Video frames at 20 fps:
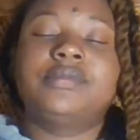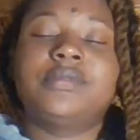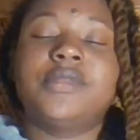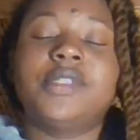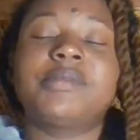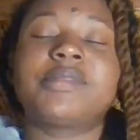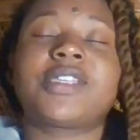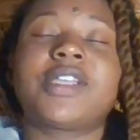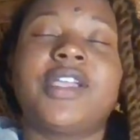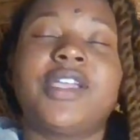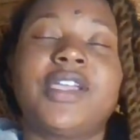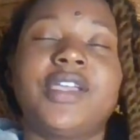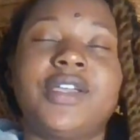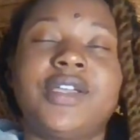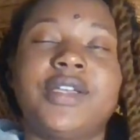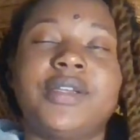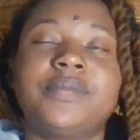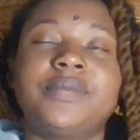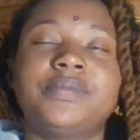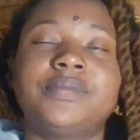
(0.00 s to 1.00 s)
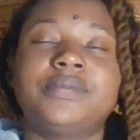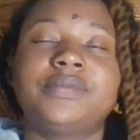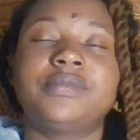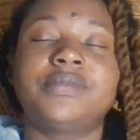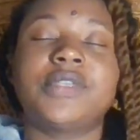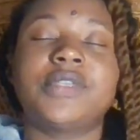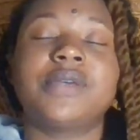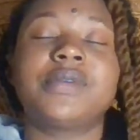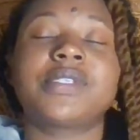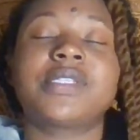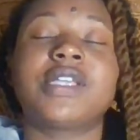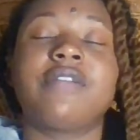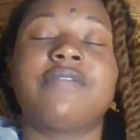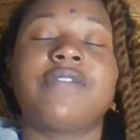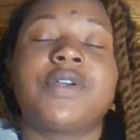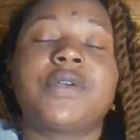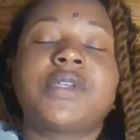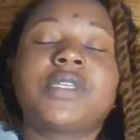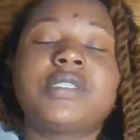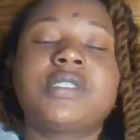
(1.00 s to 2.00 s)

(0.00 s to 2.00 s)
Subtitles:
I'm sorry, I was not focused.